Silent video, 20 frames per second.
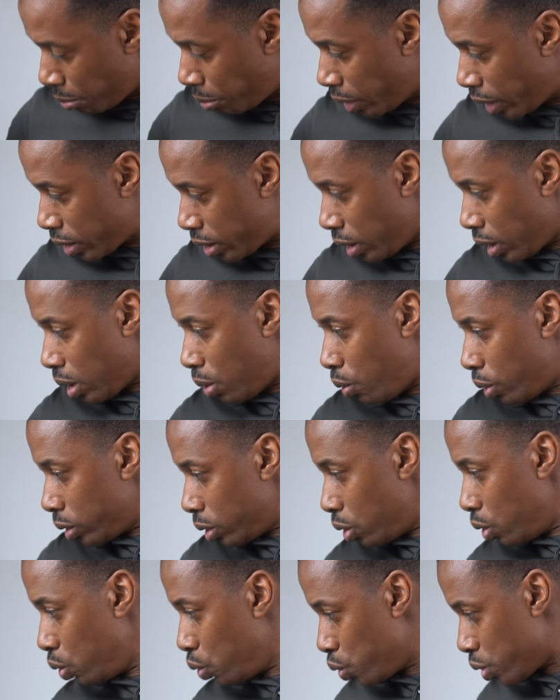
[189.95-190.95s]
but I think I want
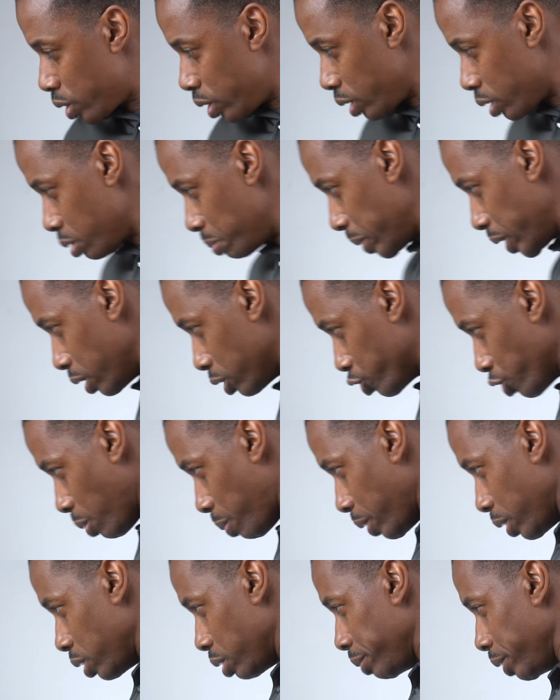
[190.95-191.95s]
to loosen it to make it
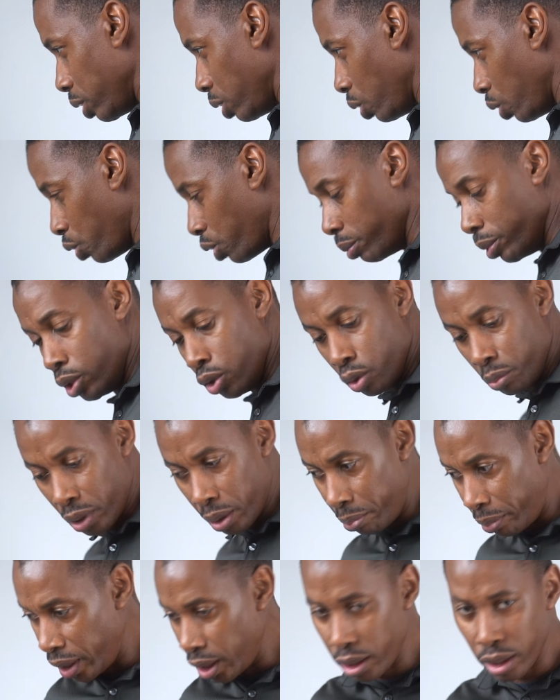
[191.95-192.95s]
drop a little bit lower below
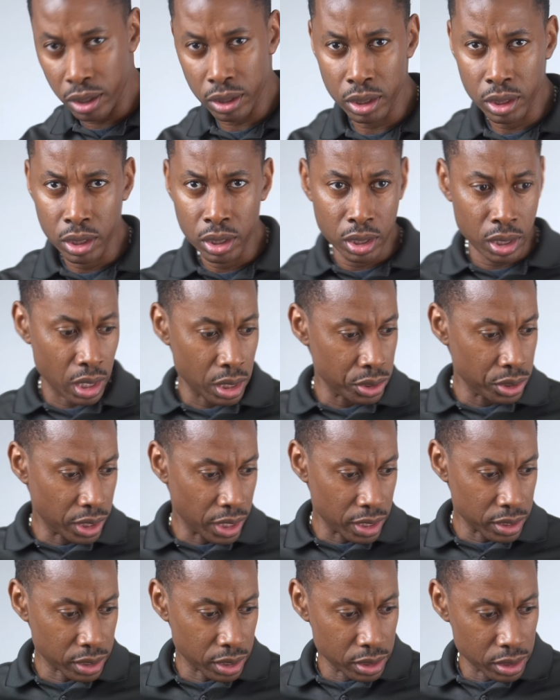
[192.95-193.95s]
my belt, as you
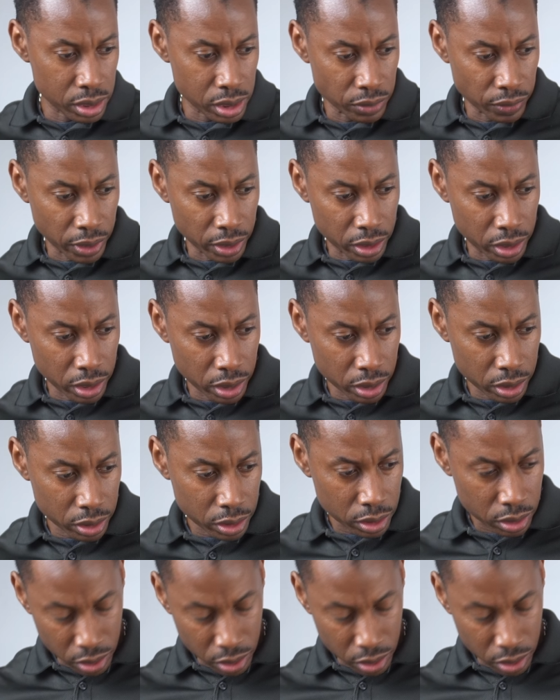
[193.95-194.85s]
guys can see right there.